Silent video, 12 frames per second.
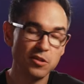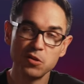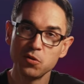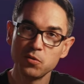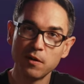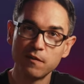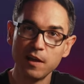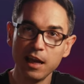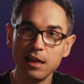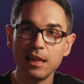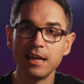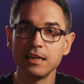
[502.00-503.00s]
2 of the
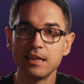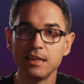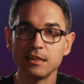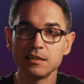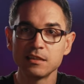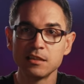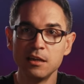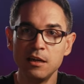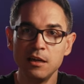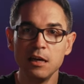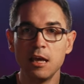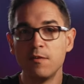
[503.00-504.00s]
8 light kits,
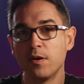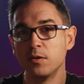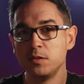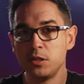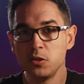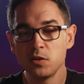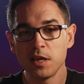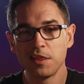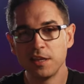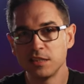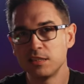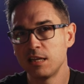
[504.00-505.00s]
if I was using
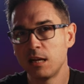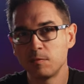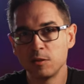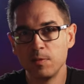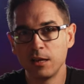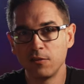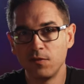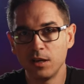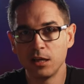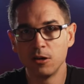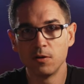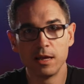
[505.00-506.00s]
this setup to make a
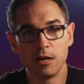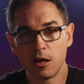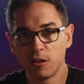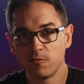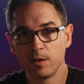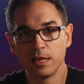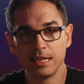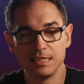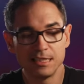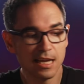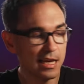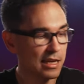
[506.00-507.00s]
video and all of my
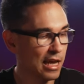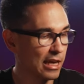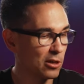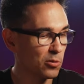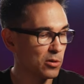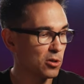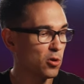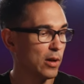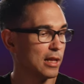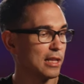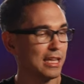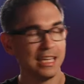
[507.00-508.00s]
lights died, I could real
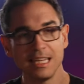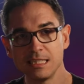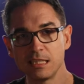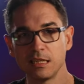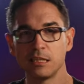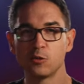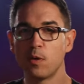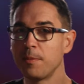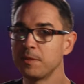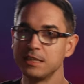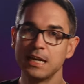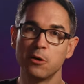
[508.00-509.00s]
quickly and easily
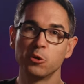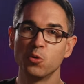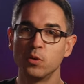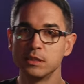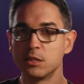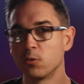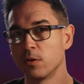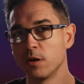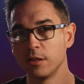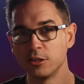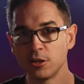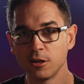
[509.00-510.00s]
swap these out with the ones that were
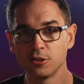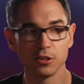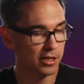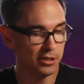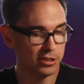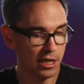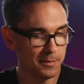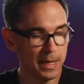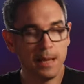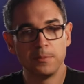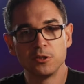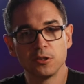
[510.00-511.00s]
on the charger. Good job,
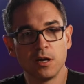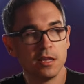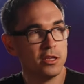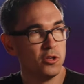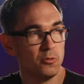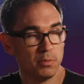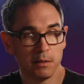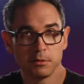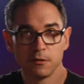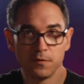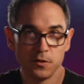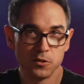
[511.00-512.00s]
Aputure, on the new bubble
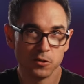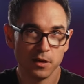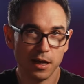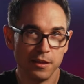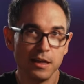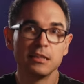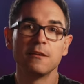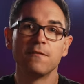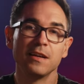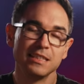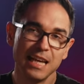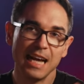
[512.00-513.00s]
diffuser. I think it's a
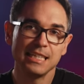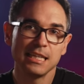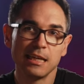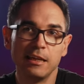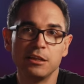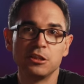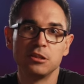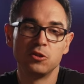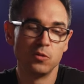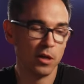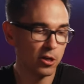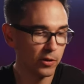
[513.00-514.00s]
fantastic addition
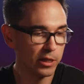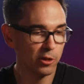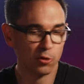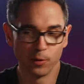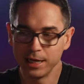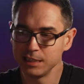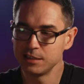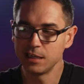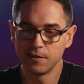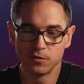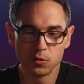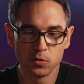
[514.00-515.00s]
to an already great
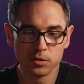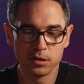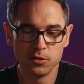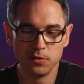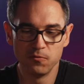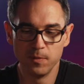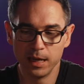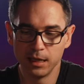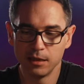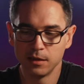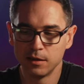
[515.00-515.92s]
set of tools that you've made.